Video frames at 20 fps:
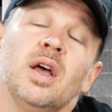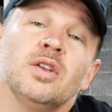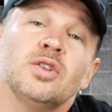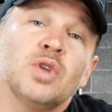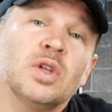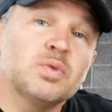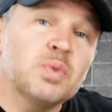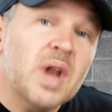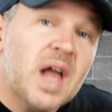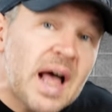
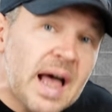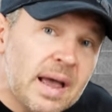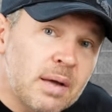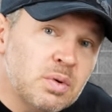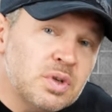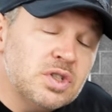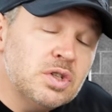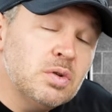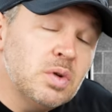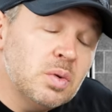So that's what I
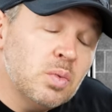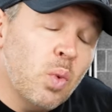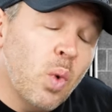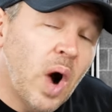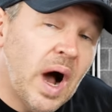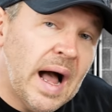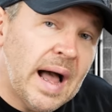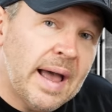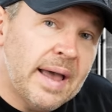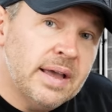would do and
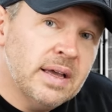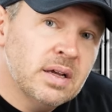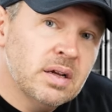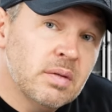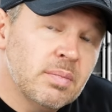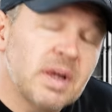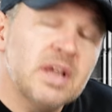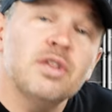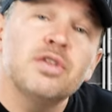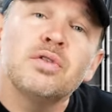why.
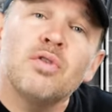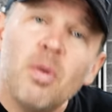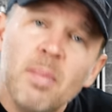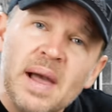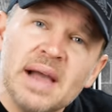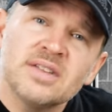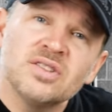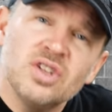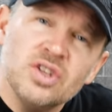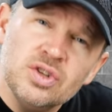I'm going to throw it
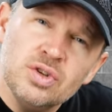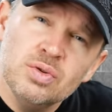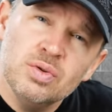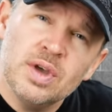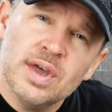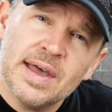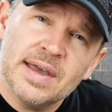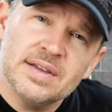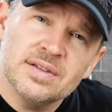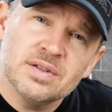back to you
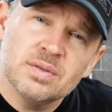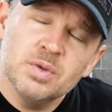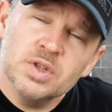guys.